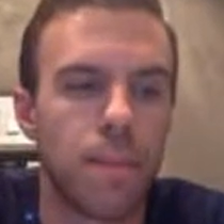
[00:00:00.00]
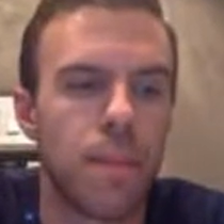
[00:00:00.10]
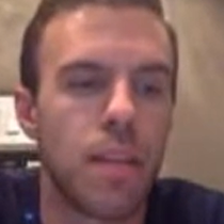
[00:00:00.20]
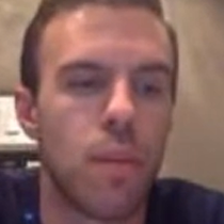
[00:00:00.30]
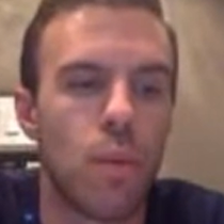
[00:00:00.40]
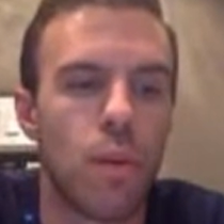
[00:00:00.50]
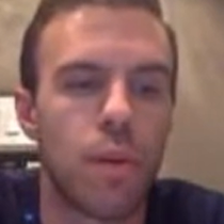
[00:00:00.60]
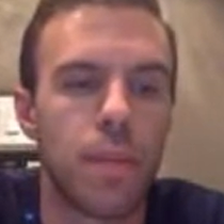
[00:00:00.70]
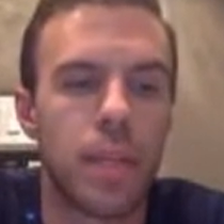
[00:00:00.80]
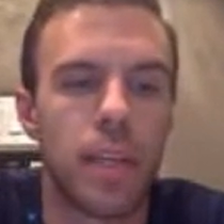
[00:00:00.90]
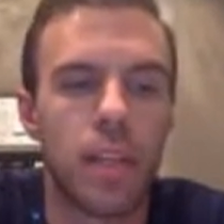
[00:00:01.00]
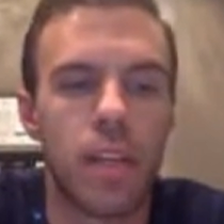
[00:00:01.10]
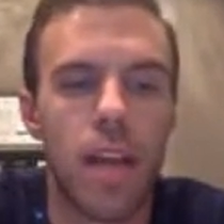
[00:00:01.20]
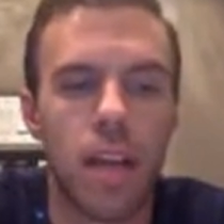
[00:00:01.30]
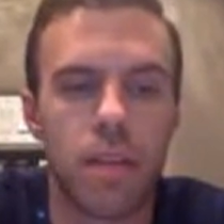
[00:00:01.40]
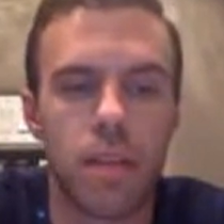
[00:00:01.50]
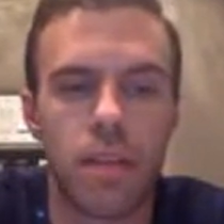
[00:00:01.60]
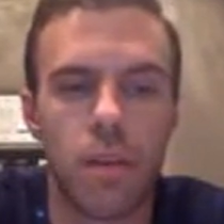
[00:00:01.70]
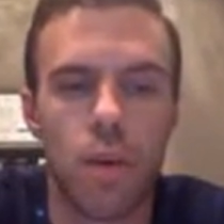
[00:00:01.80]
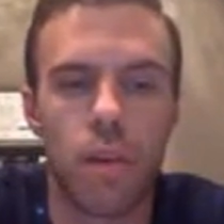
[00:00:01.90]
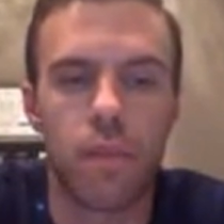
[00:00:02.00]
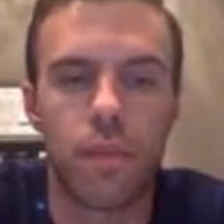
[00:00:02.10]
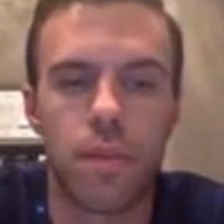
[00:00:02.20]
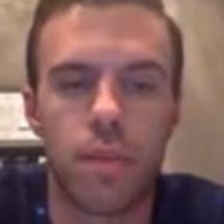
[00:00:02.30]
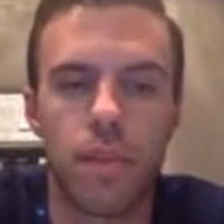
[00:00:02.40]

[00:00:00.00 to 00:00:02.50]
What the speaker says: In order to begin the analysis, I want to first